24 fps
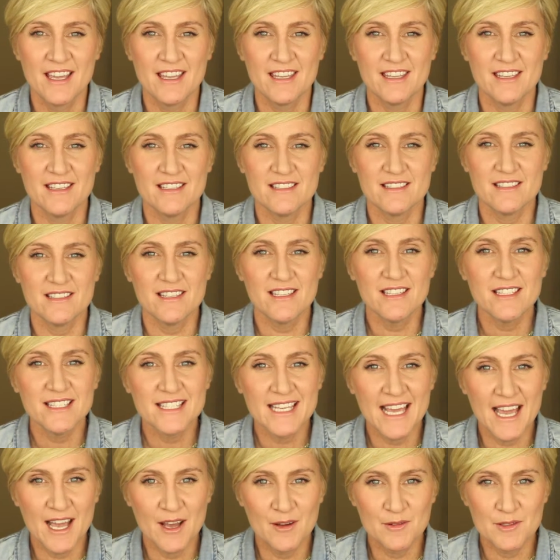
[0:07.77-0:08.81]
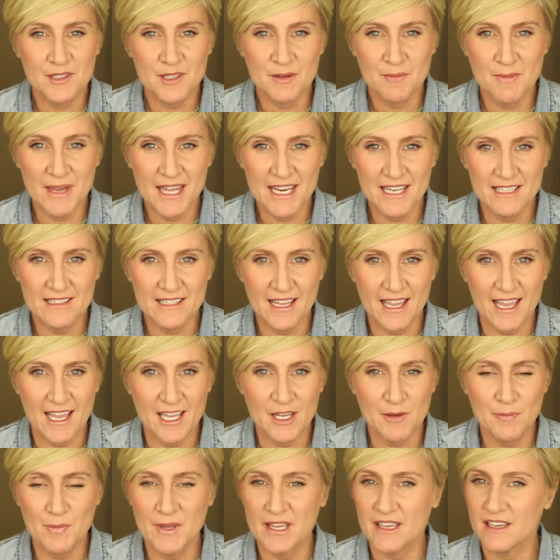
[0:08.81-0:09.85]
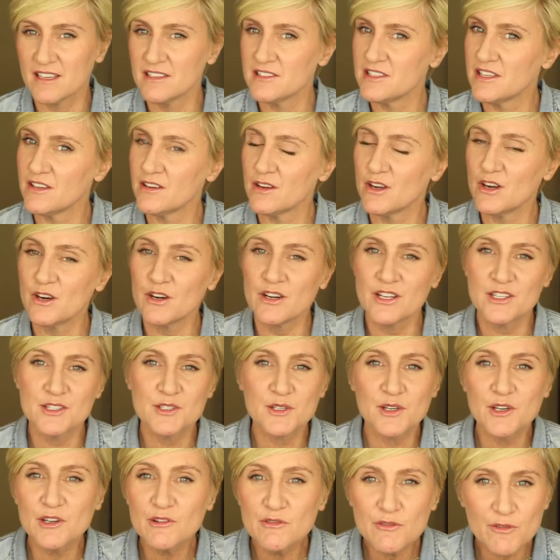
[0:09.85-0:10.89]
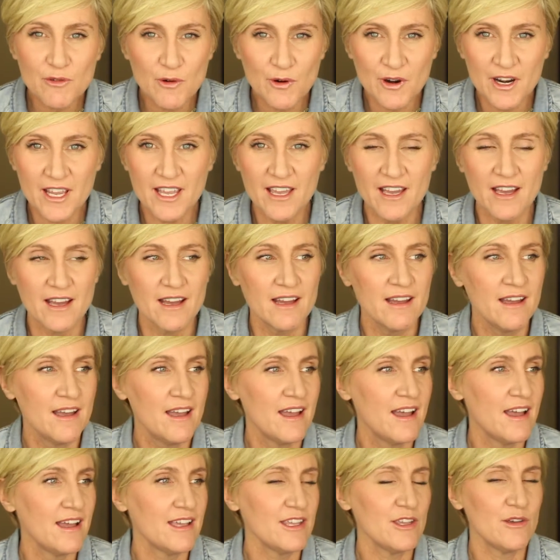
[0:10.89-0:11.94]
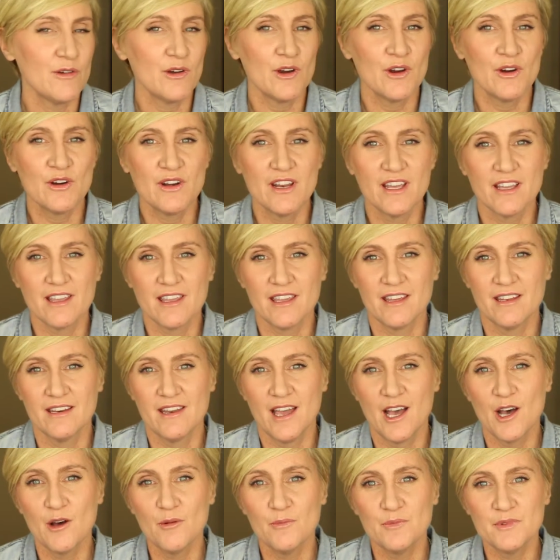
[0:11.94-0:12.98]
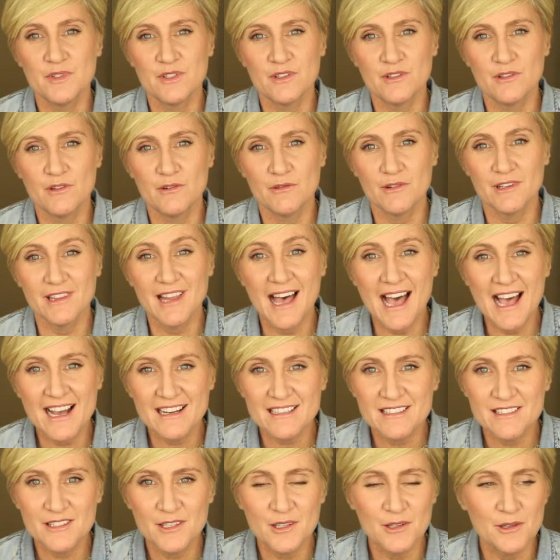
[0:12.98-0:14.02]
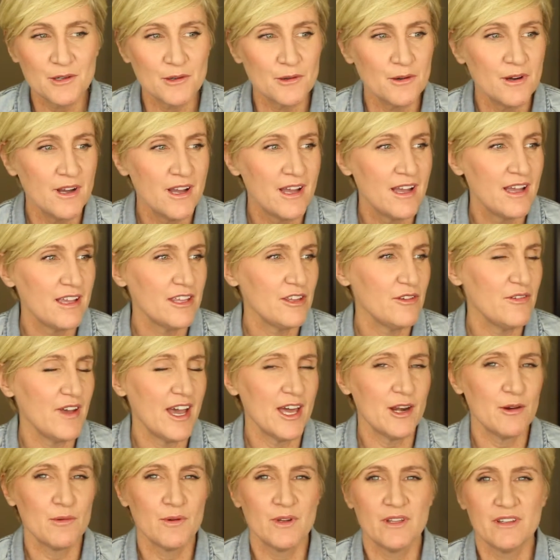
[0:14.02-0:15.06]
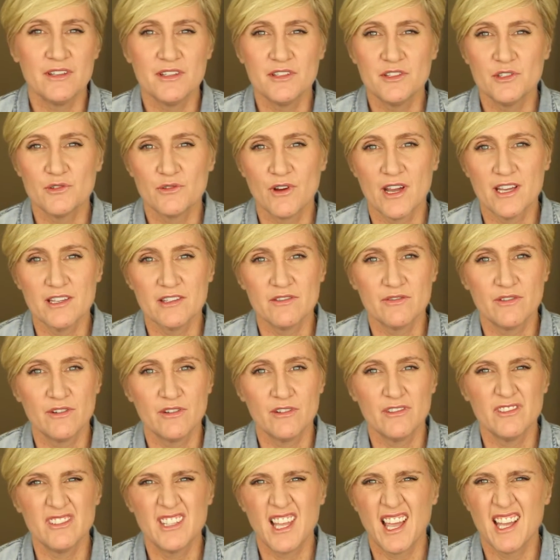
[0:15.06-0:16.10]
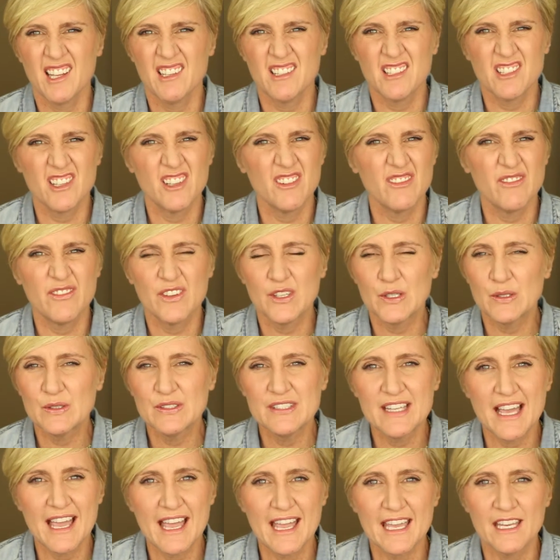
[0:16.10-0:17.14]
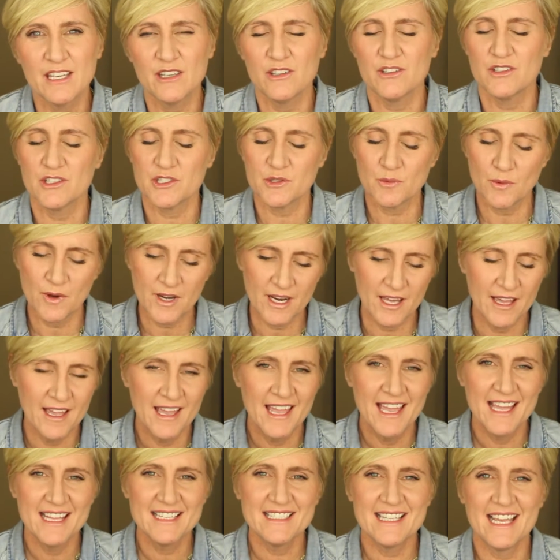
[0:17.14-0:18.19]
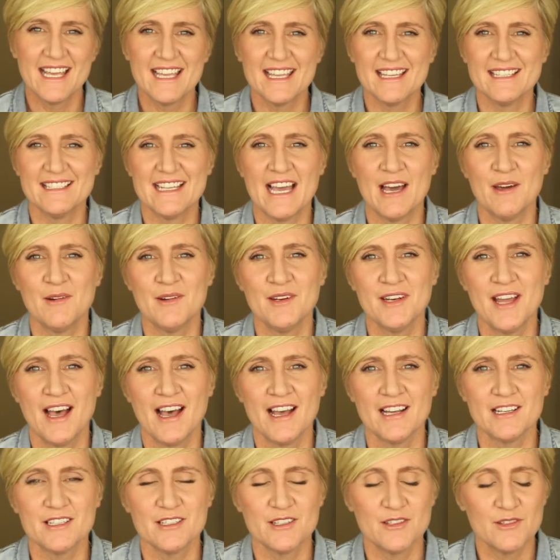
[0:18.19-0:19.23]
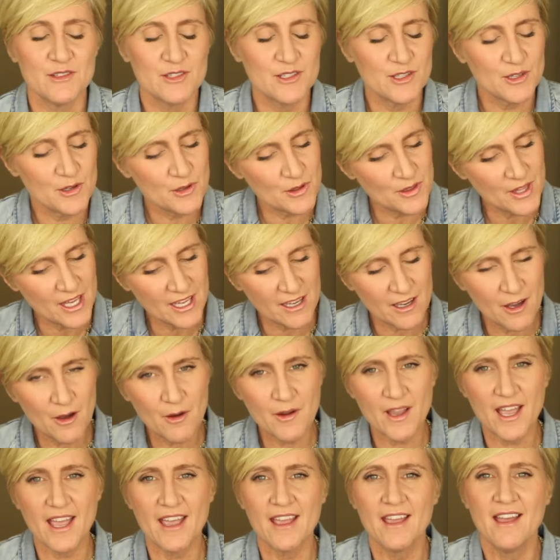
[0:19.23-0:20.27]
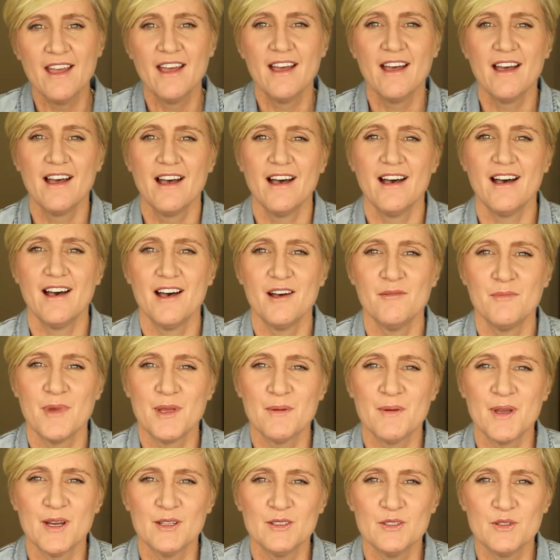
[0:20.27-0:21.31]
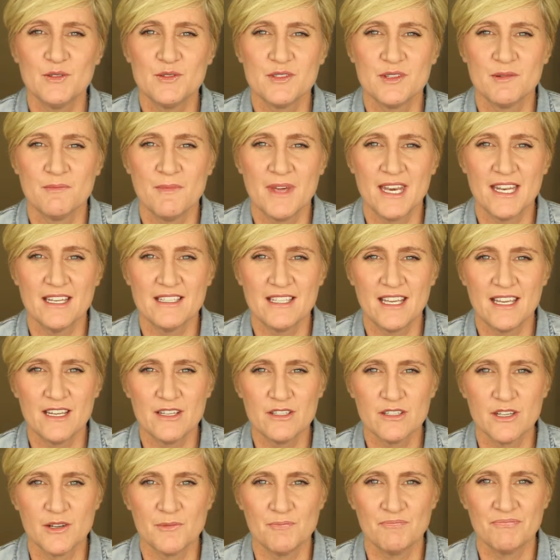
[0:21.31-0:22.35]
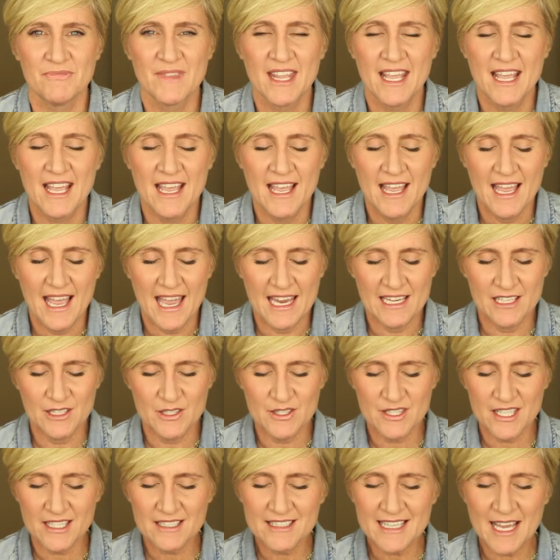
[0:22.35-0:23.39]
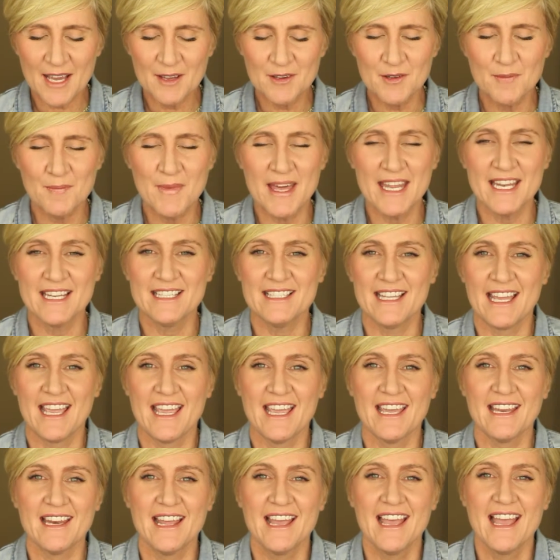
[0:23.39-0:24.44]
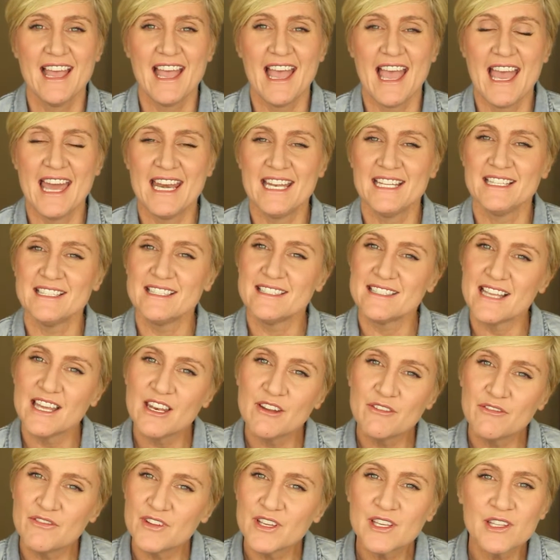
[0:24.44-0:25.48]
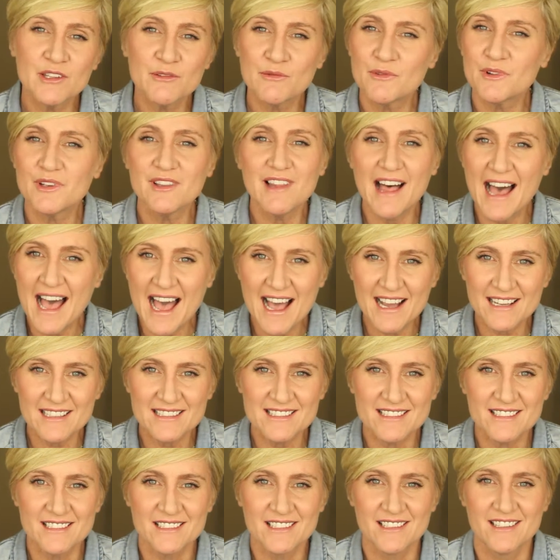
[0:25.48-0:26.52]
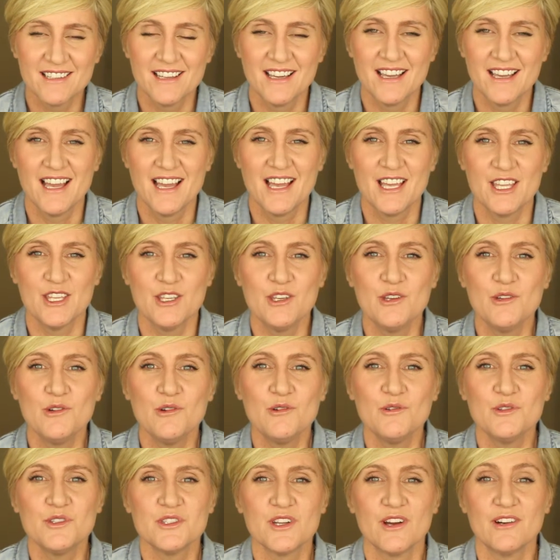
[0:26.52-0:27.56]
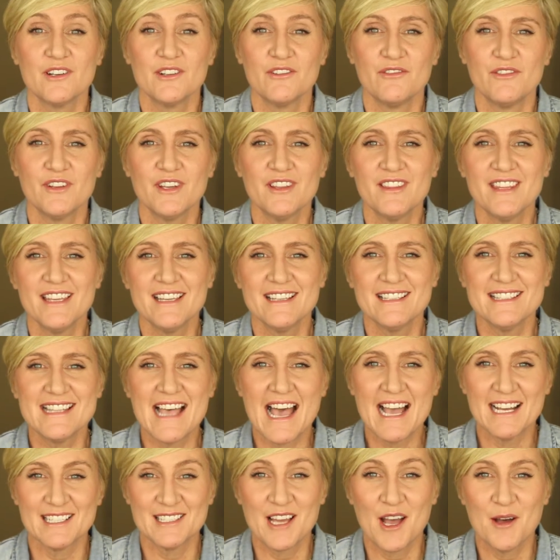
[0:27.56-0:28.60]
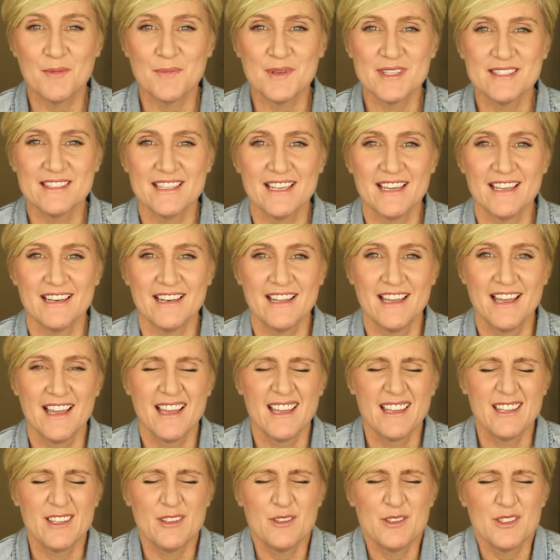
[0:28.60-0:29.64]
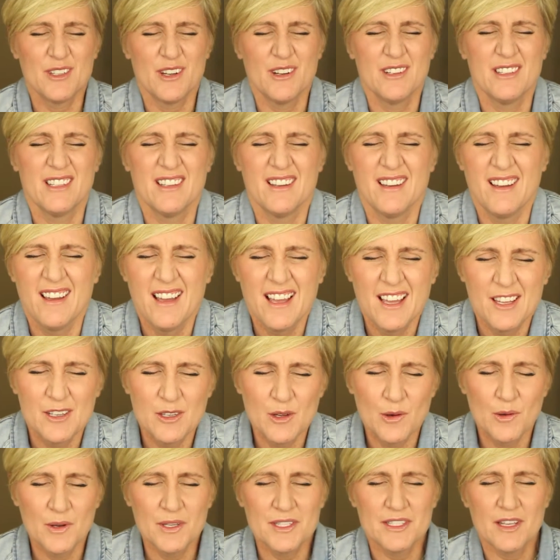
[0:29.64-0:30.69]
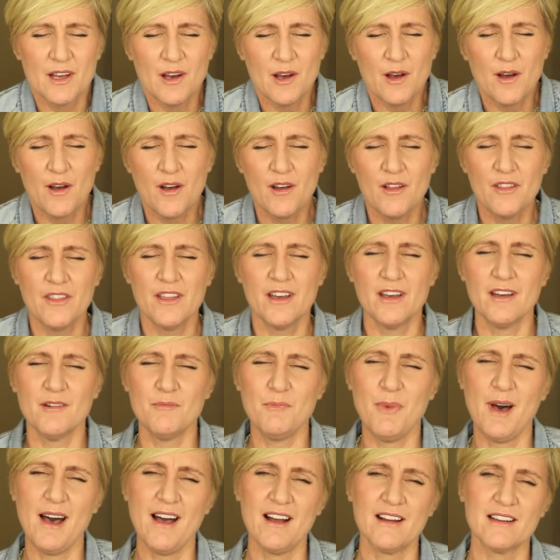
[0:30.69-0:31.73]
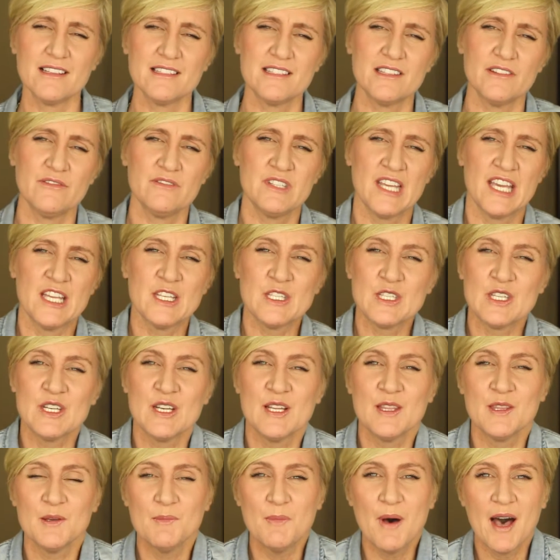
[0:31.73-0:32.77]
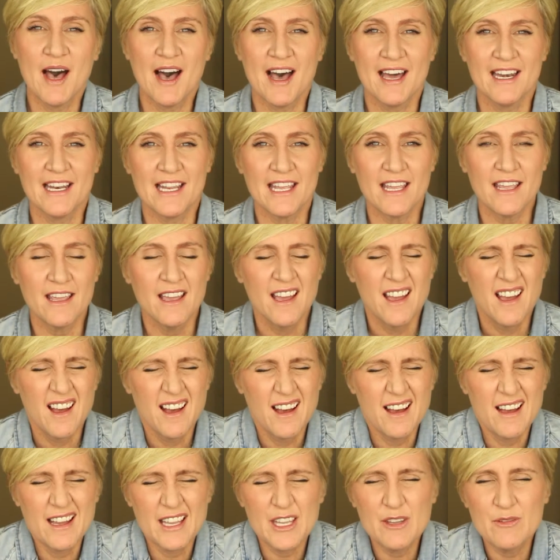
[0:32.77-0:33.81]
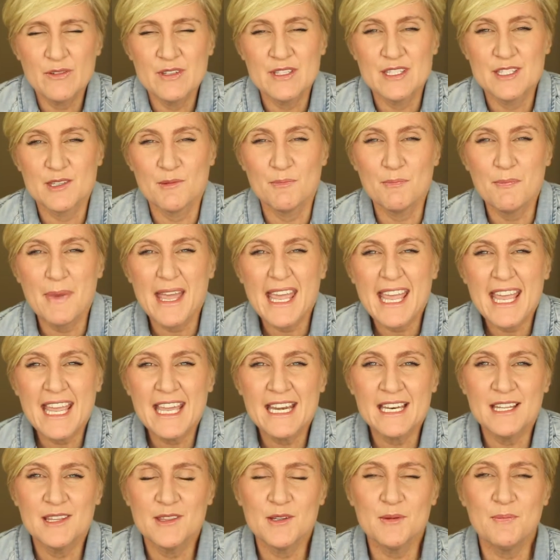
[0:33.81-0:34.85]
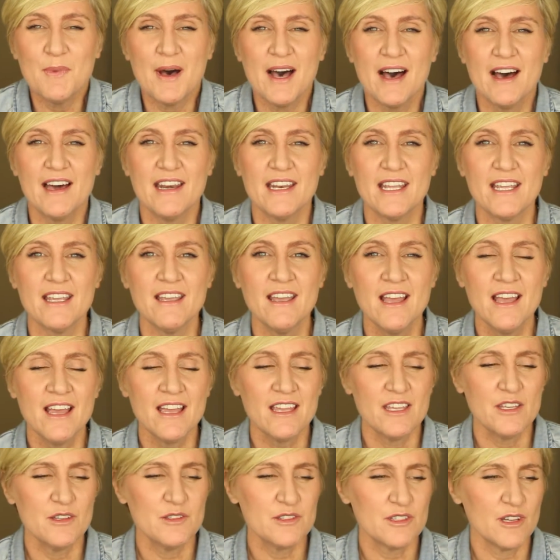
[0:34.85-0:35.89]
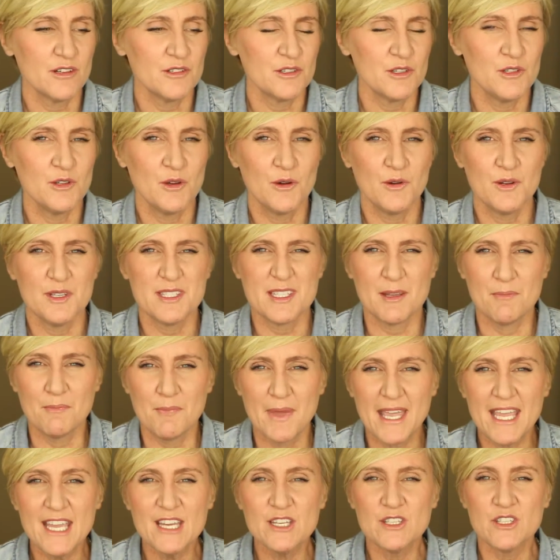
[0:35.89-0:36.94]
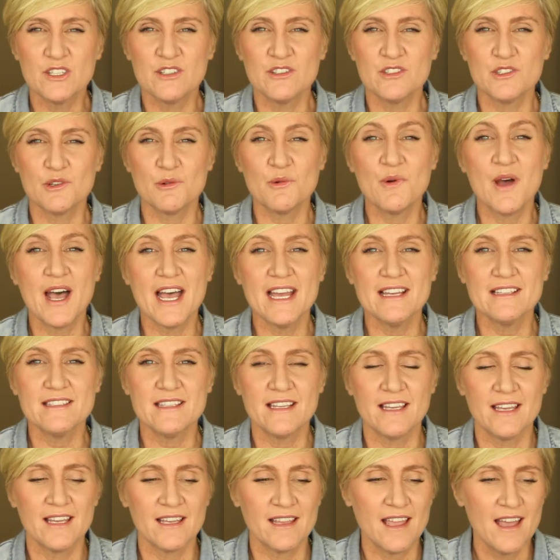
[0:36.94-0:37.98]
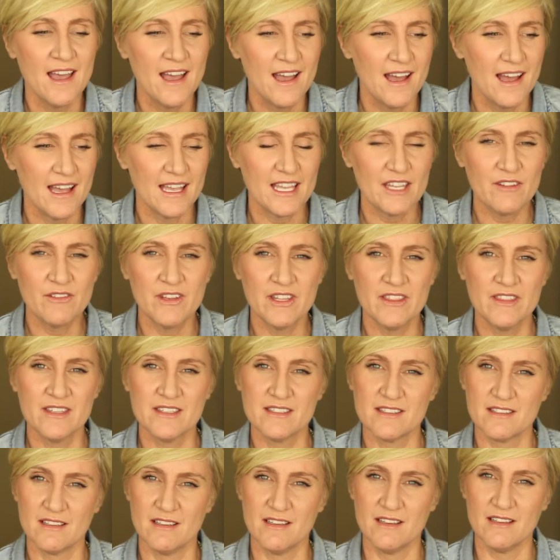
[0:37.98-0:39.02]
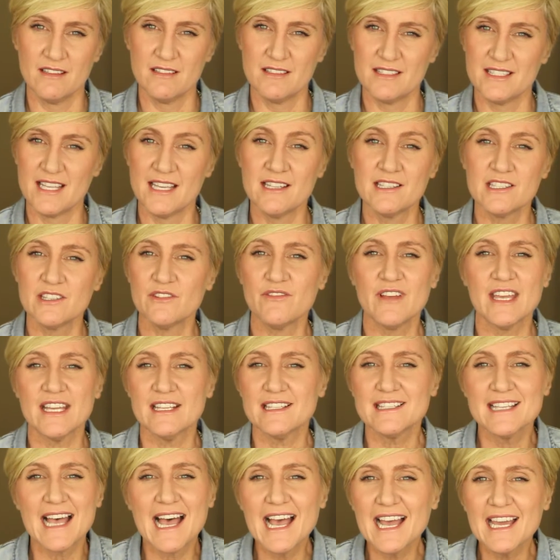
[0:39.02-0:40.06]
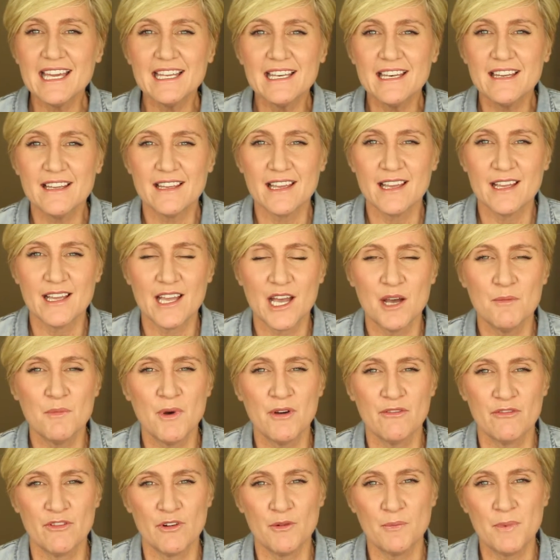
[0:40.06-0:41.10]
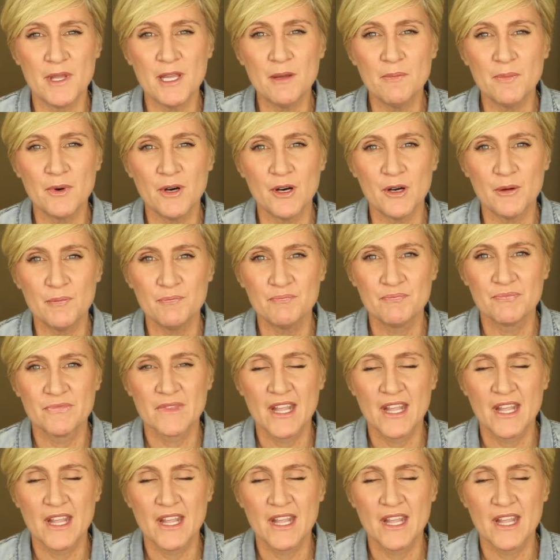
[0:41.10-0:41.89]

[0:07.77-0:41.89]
You sit down to meditate because you heard it's good for you, you heard it can help to relax you, you've had a really stressful, tension-filled day and you just want to take it down a notch, and so you think, okay, maybe I'll do some meditation. And you sit down to meditate, and instead of feeling relaxed, you start to feel the exact opposite. You start to notice all the pockets of tension in the body, even some pain in the body. You start to notice impatience arising, even this sense of anxiety can come up for people.